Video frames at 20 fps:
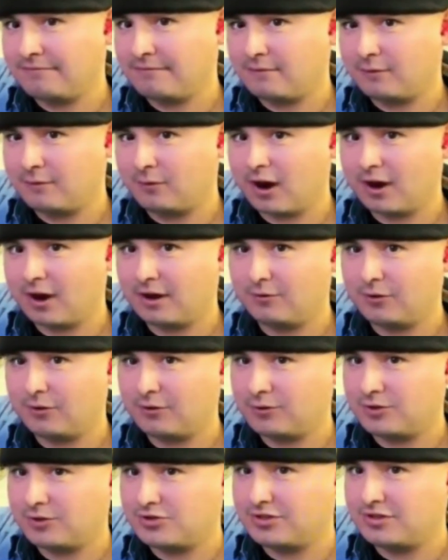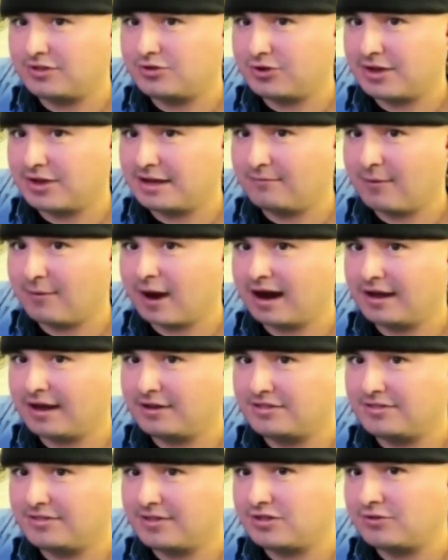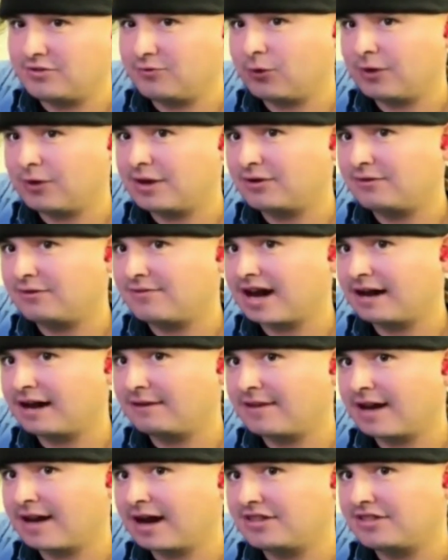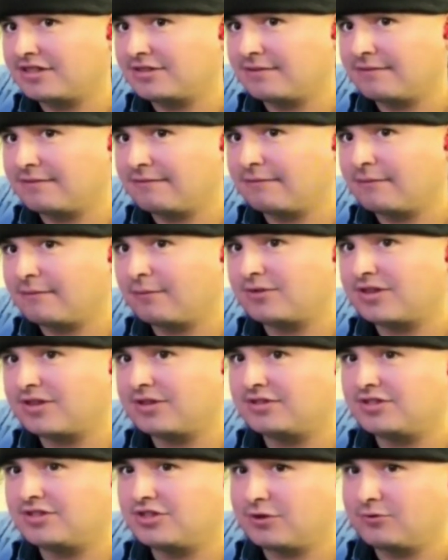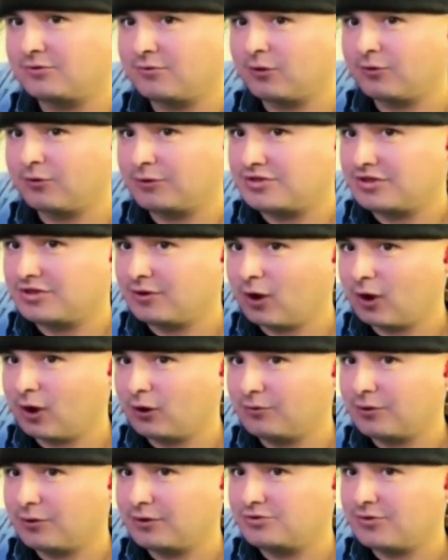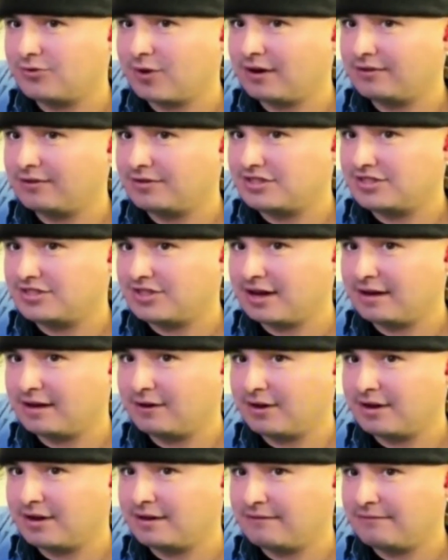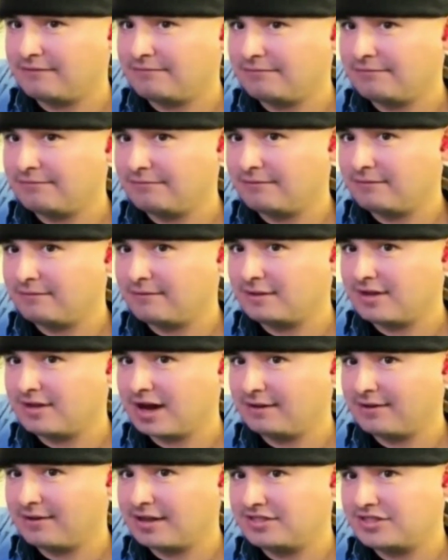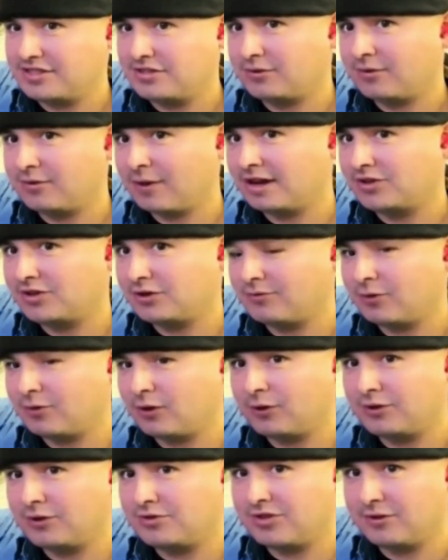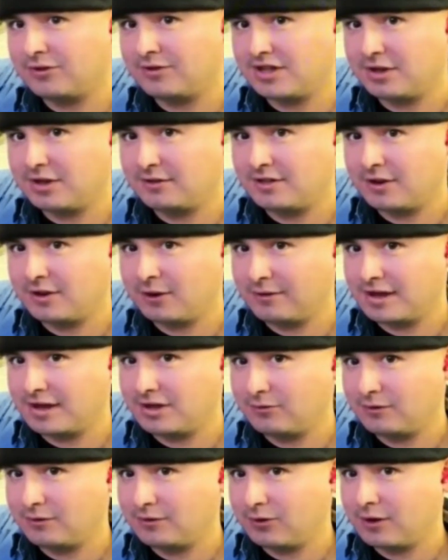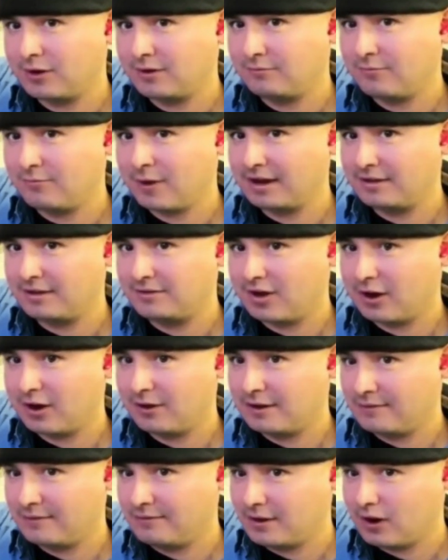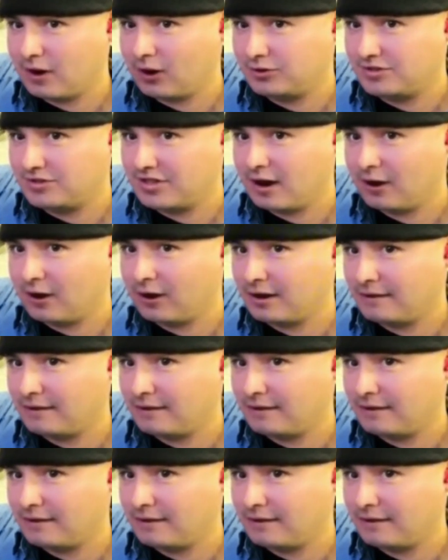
The model we're most intrigued by is the sportier Type S, which gets two motors and all-wheel drive as standard. The Type S's electric motors are tuned up to deliver a combined 500 horsepower,